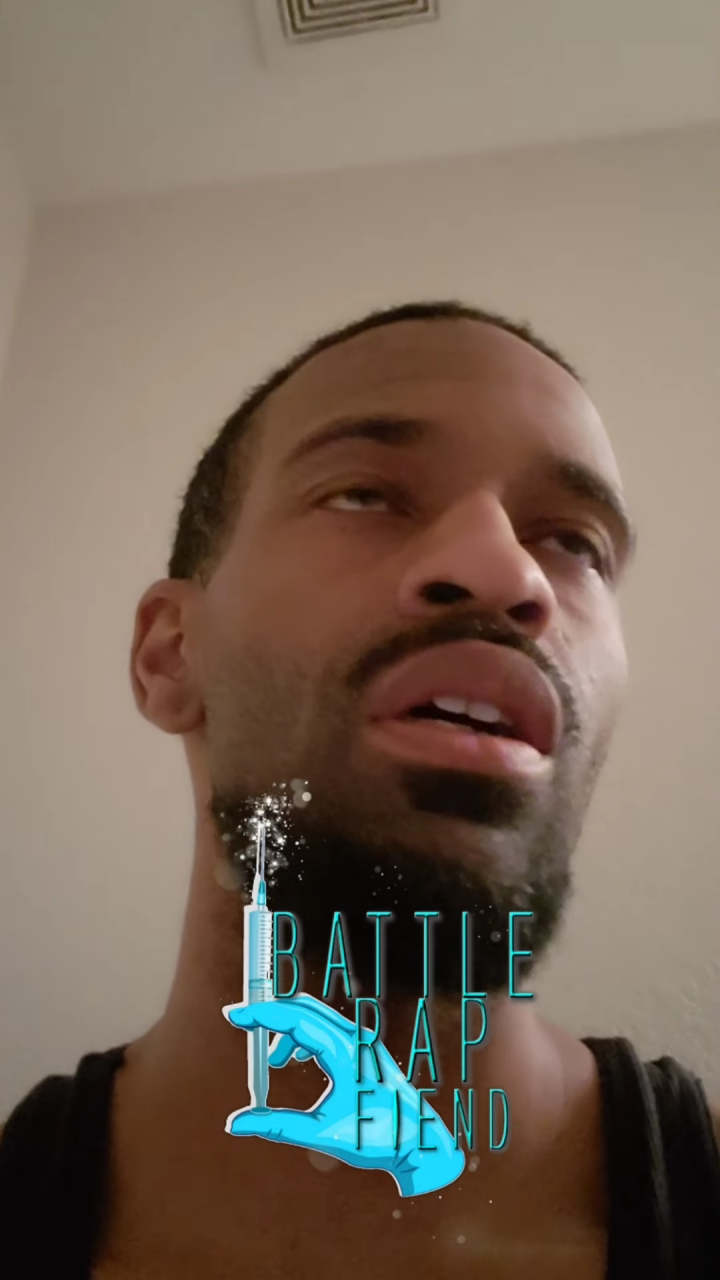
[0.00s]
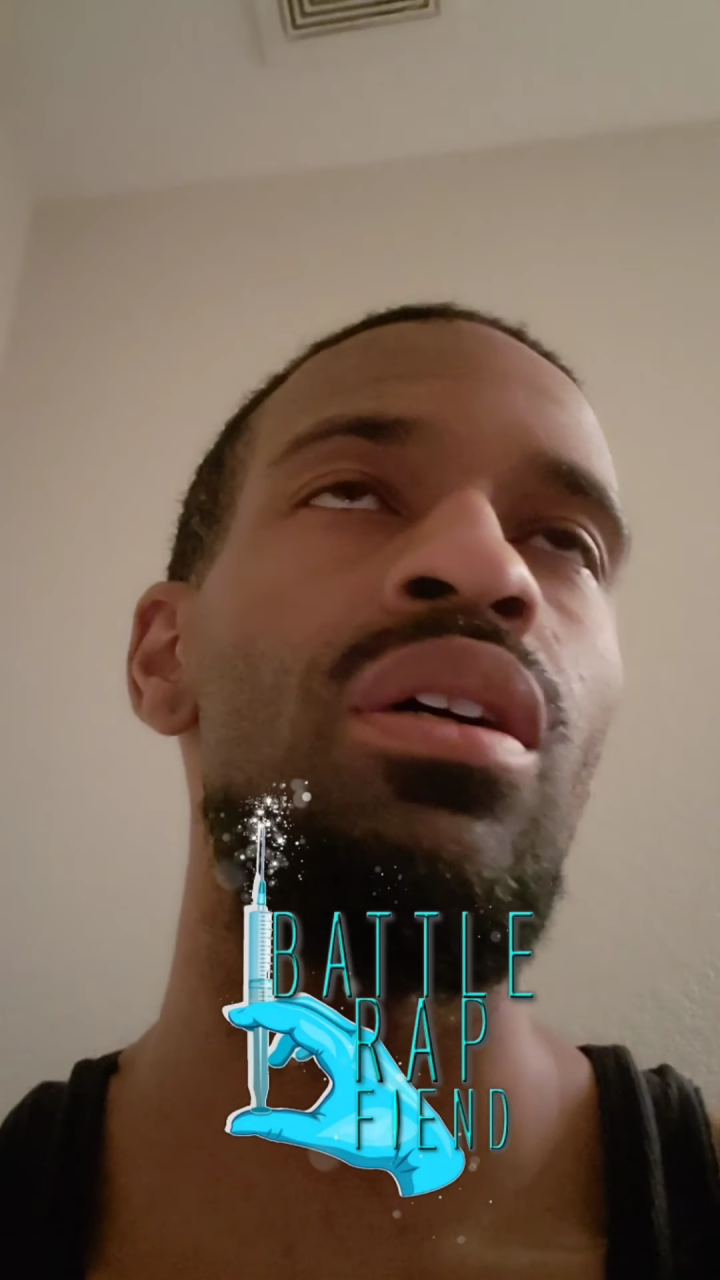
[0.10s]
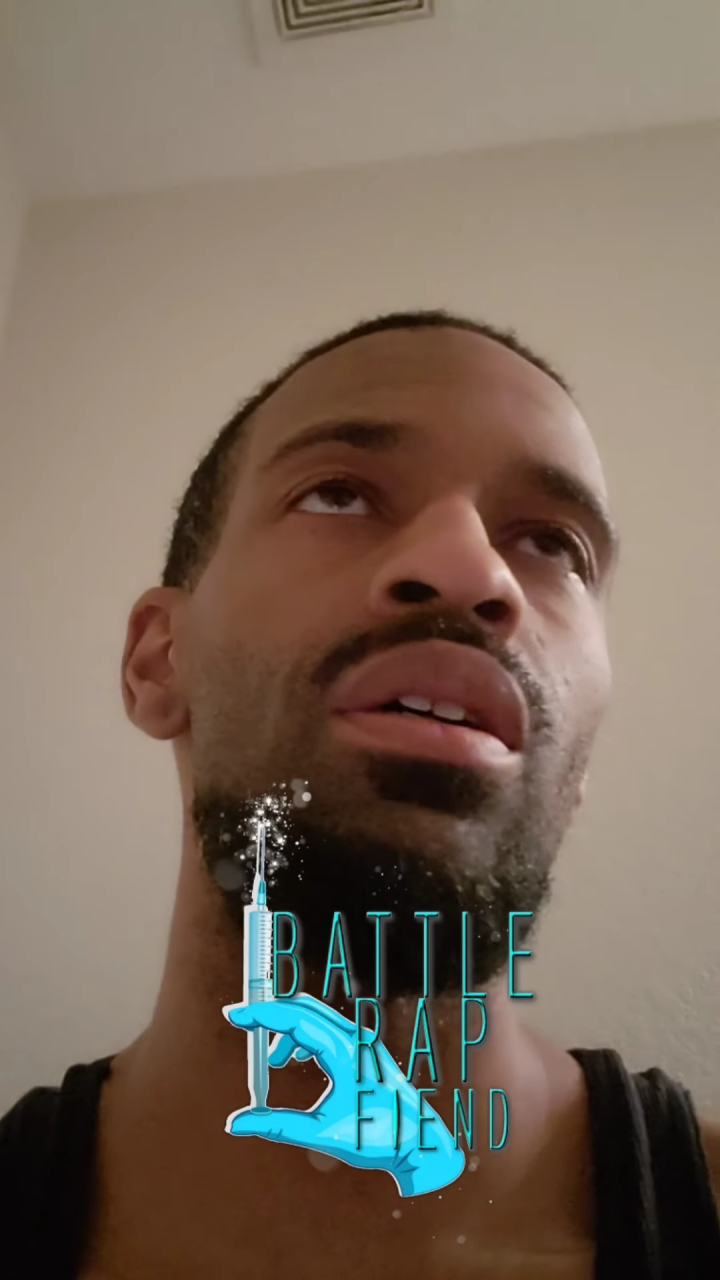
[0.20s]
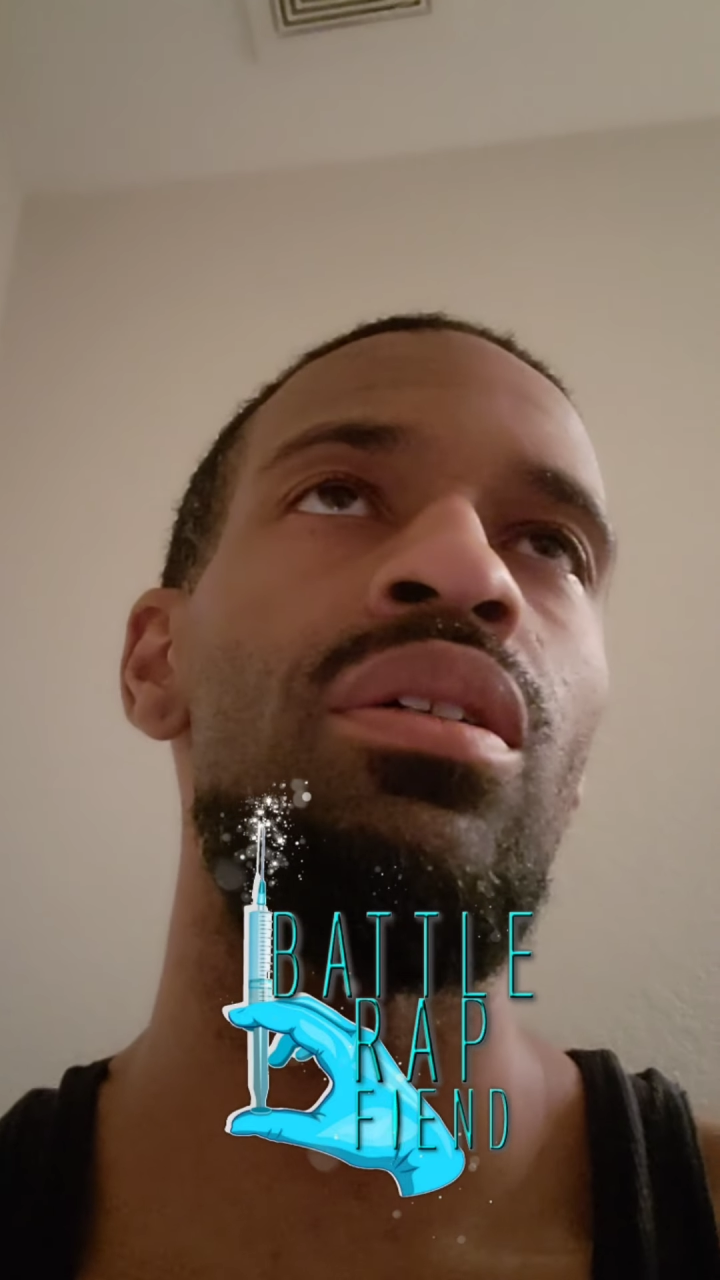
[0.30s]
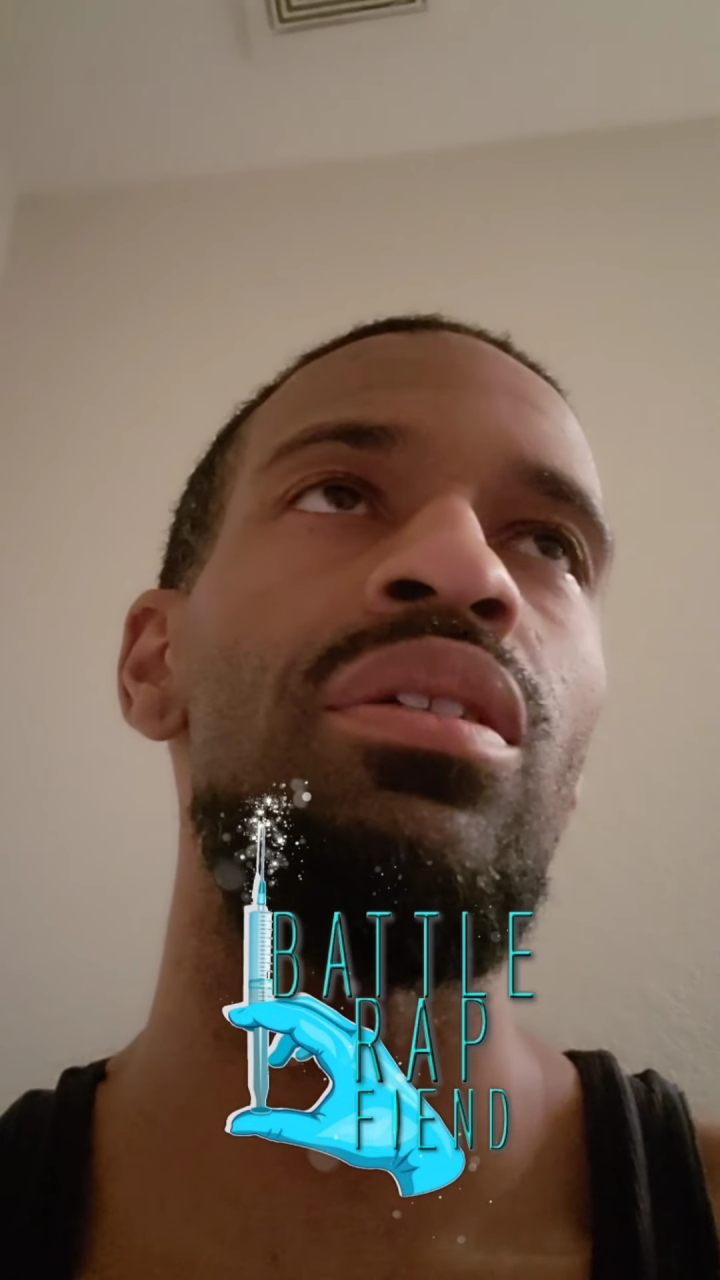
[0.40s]

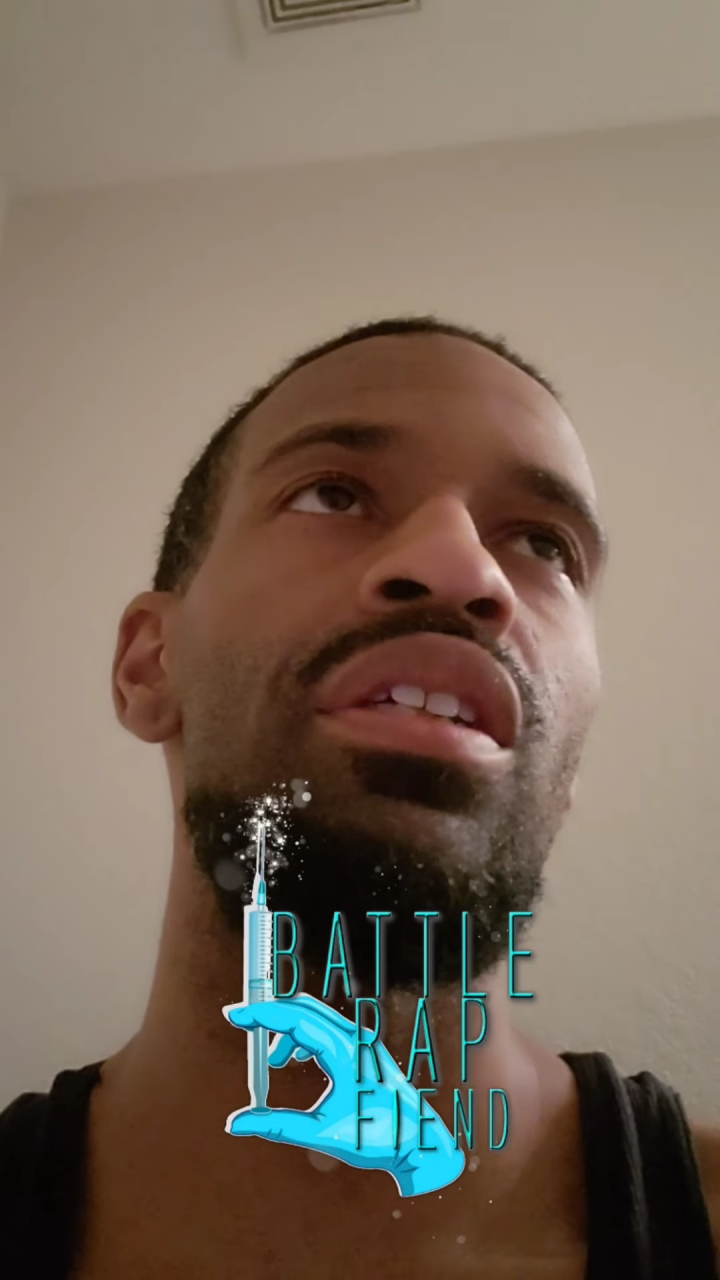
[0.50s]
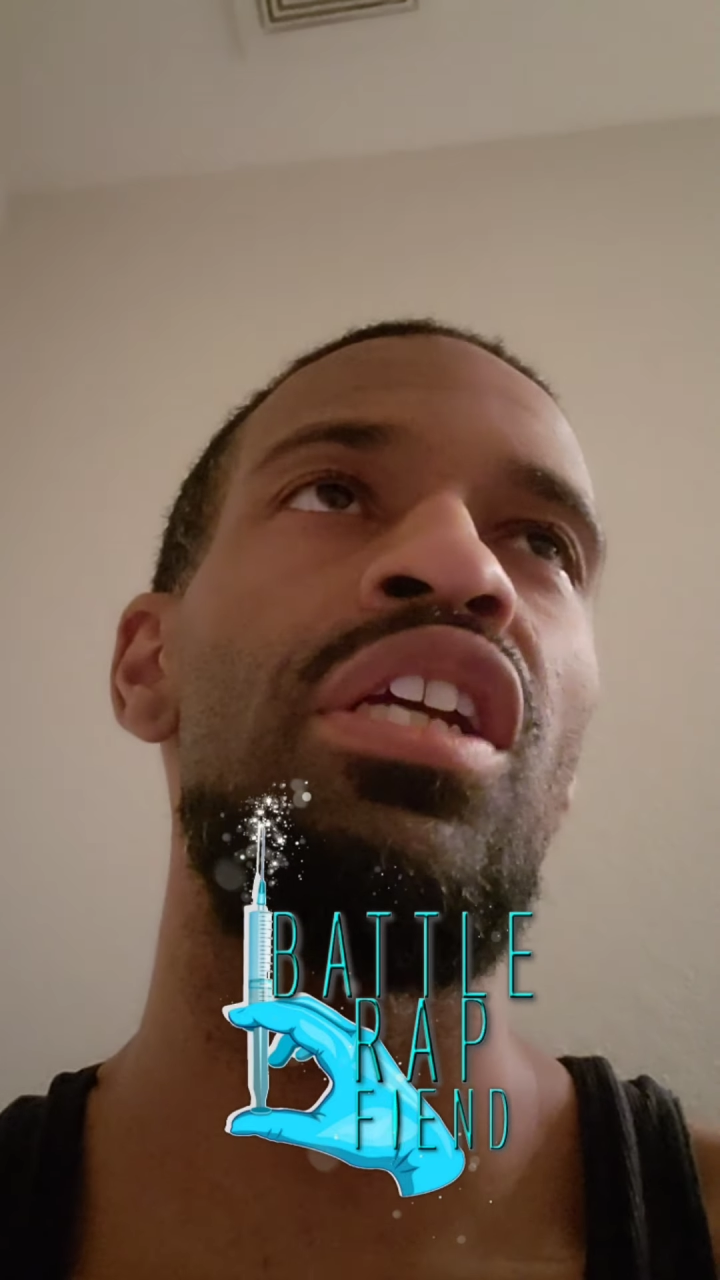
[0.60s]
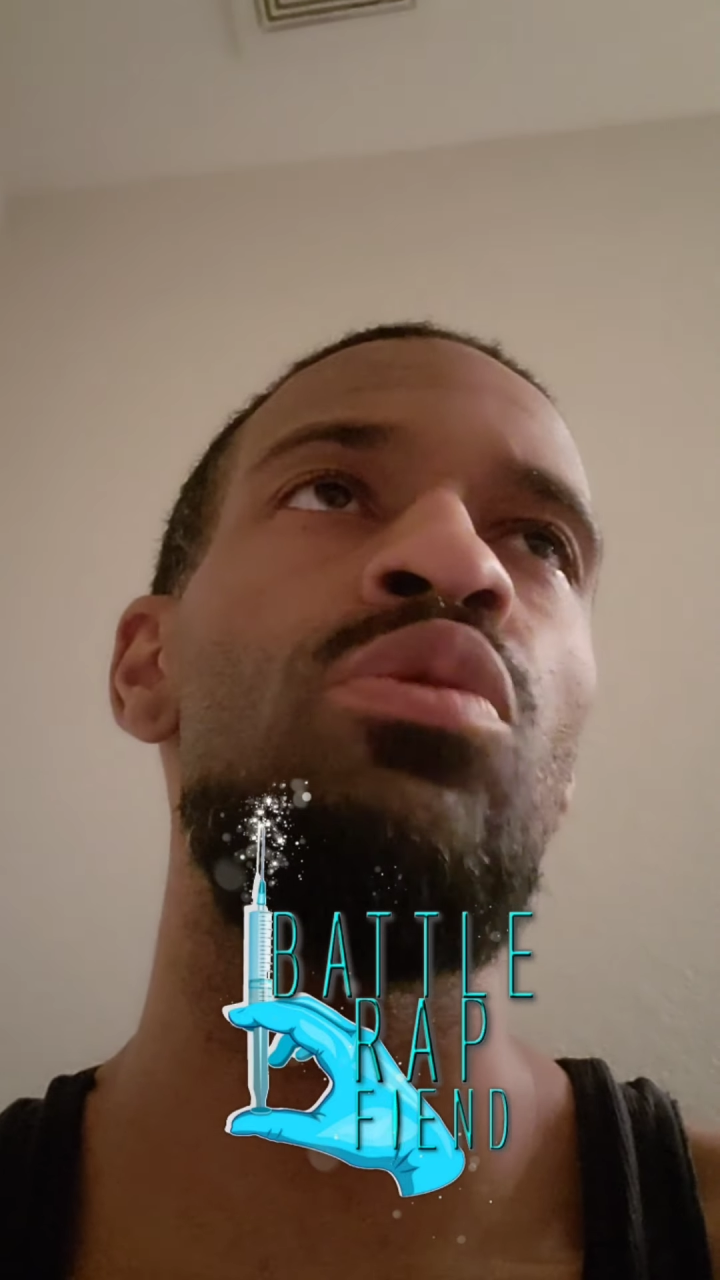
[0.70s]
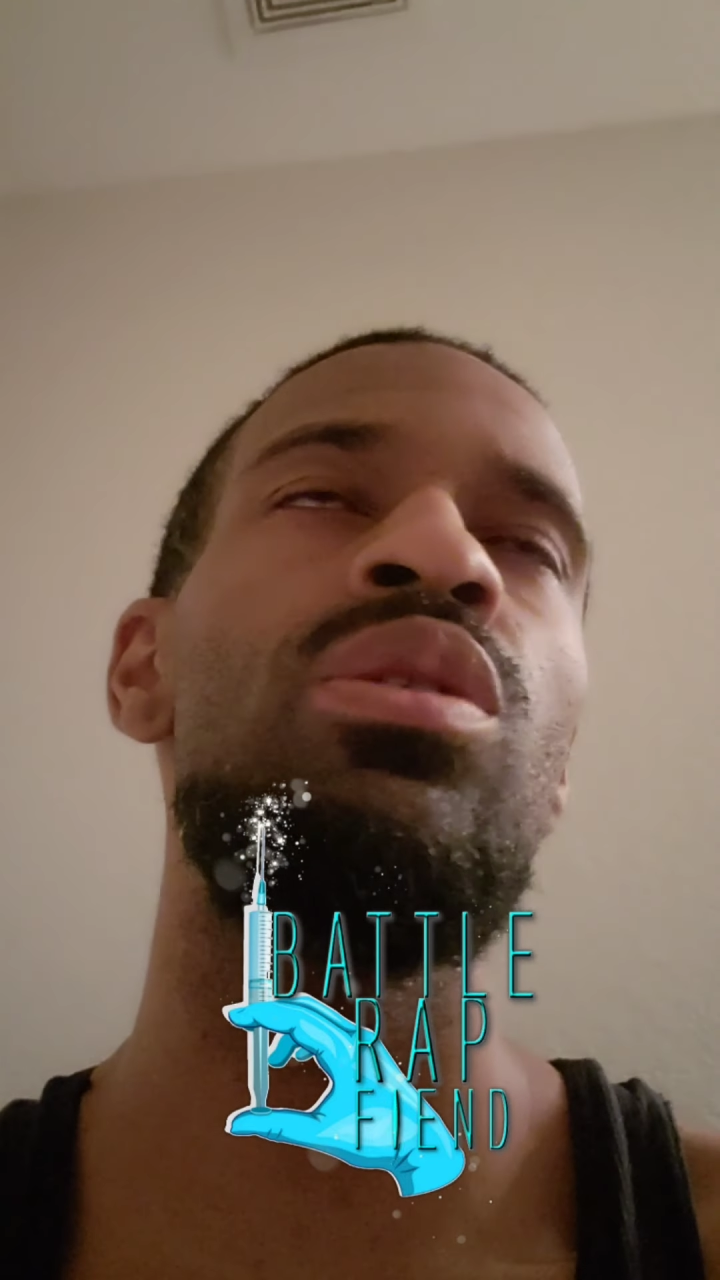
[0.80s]
He